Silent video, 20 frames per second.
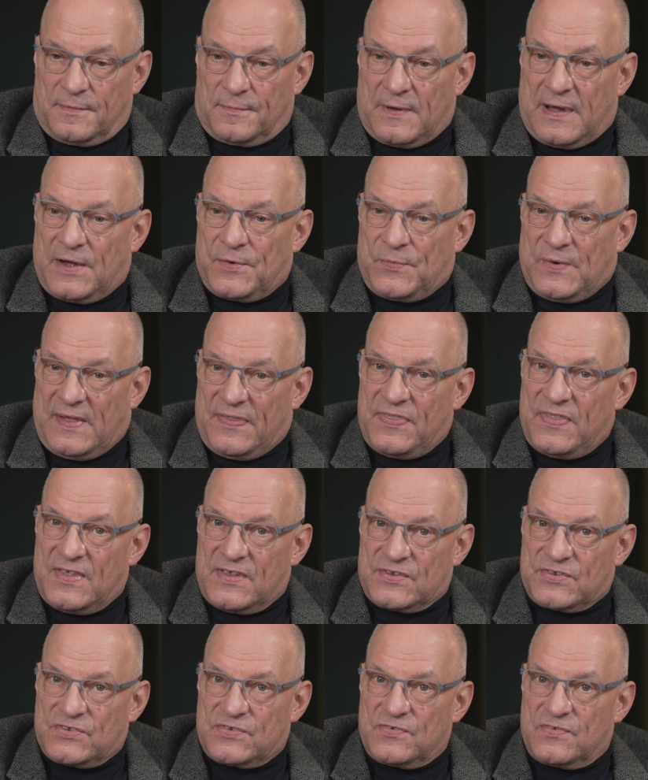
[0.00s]
I read
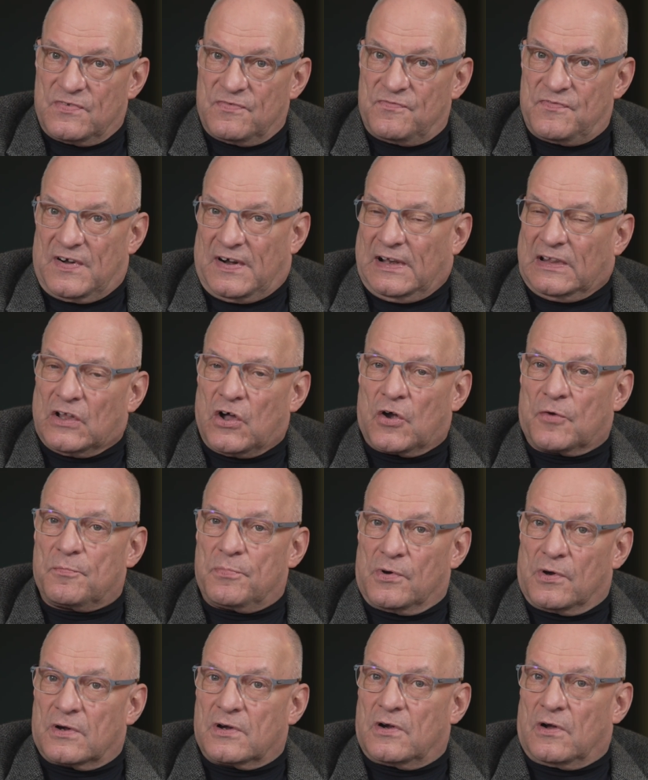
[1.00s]
this very long
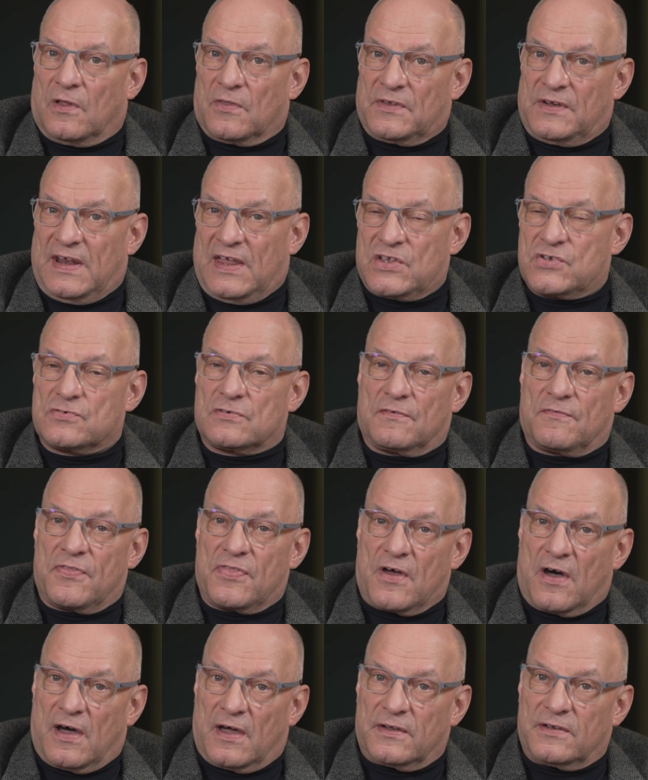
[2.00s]
book called The Nature of
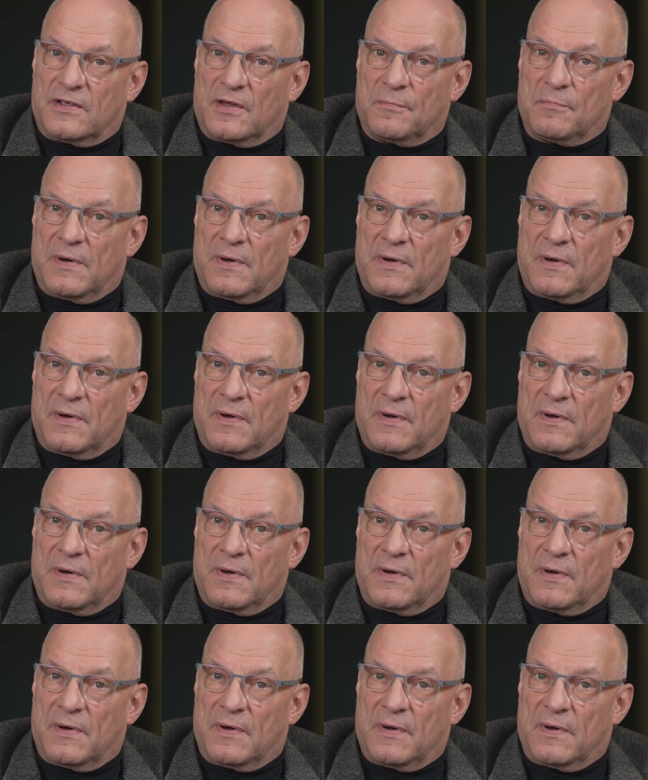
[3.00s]
Thought